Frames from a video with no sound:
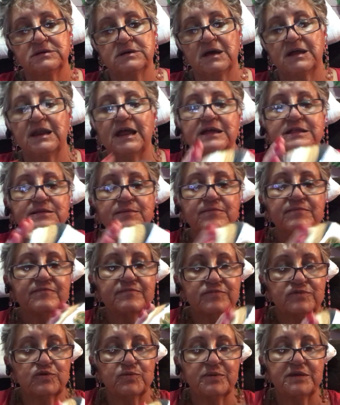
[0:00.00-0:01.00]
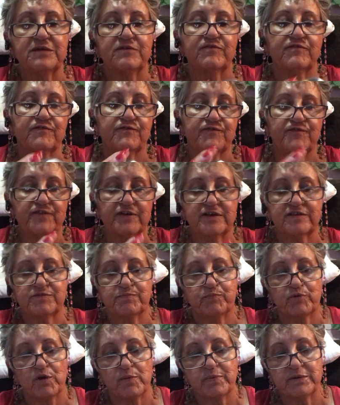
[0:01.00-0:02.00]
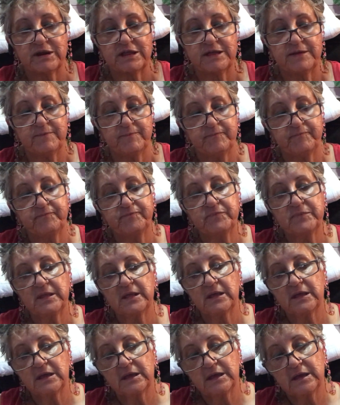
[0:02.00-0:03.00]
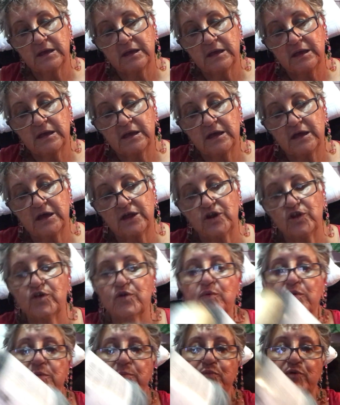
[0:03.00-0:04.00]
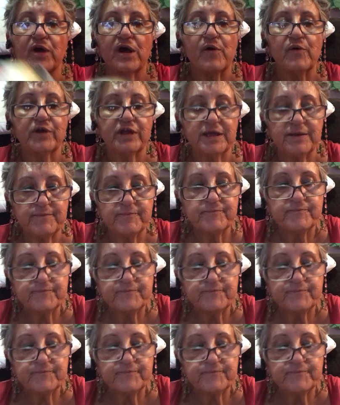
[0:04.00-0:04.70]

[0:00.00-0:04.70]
I like them to be fixed properly. Another one, brownie.